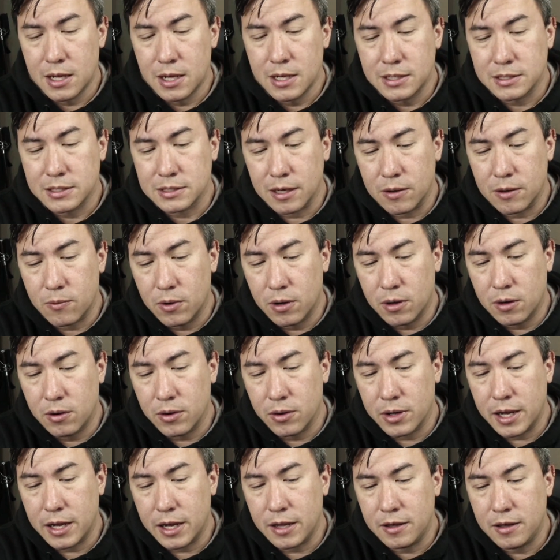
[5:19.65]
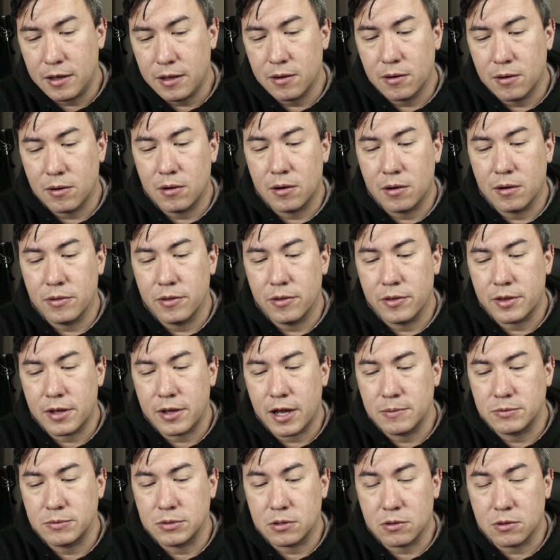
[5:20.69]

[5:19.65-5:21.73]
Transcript: It's like, well, okay, here are the types of